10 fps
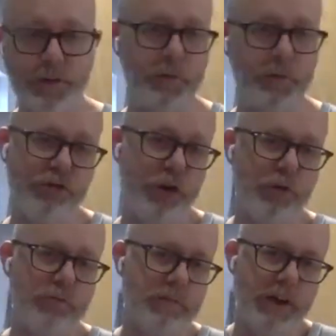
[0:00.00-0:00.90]

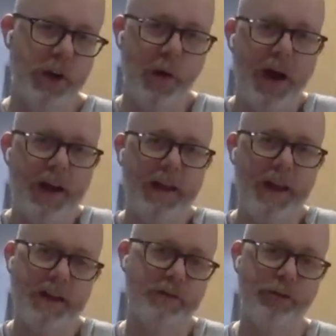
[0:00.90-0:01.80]
true. You know, I
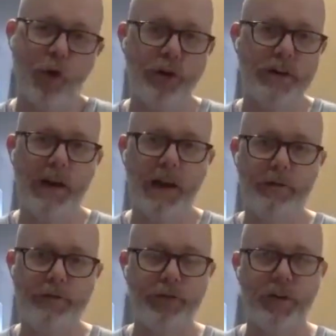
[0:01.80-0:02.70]
had fallen in
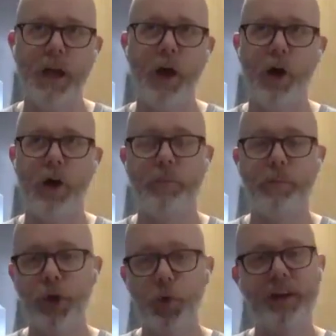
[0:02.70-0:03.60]
love on a
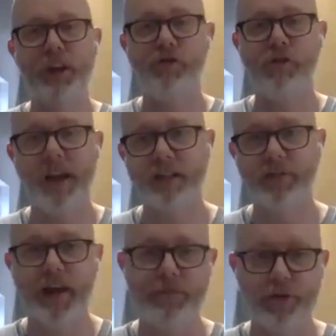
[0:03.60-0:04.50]
purely creative
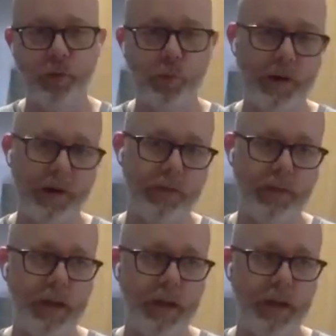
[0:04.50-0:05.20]
level with